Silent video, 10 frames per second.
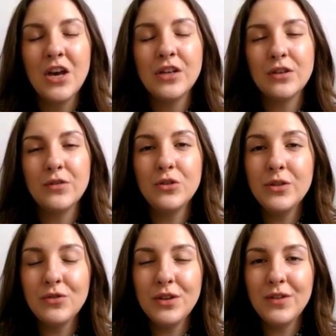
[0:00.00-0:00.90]
So if you do
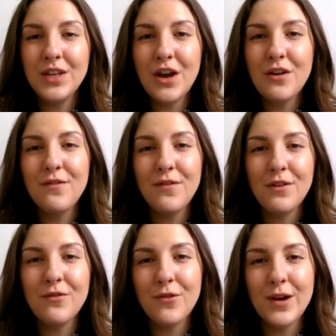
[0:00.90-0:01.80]
enjoy the video,
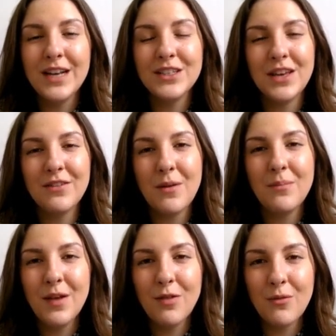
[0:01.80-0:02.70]
feel free to give it a
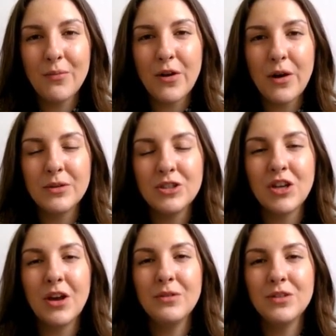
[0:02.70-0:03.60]
big thumbs up,
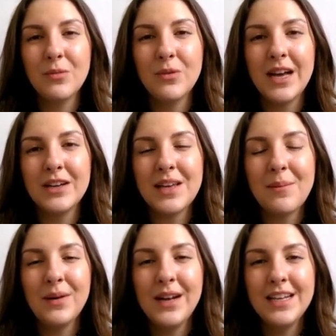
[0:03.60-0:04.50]
share it with someone else,
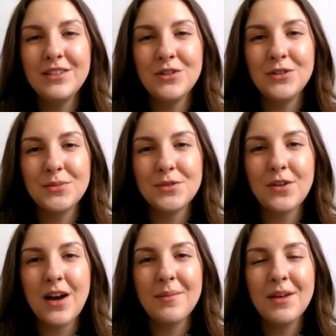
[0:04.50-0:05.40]
and please do
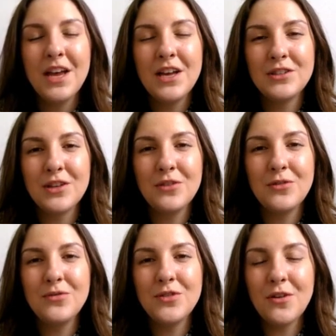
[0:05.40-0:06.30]
subscribe so
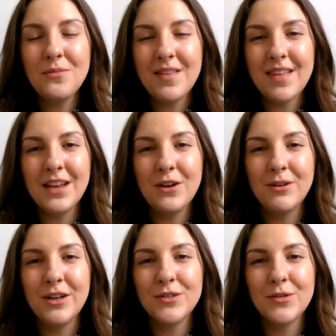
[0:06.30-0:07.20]
you don't miss any
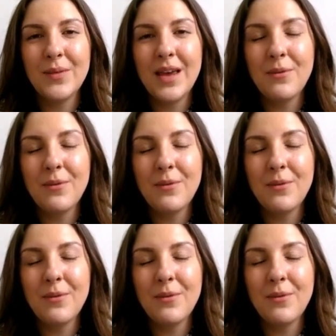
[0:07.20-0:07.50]
uploads from me.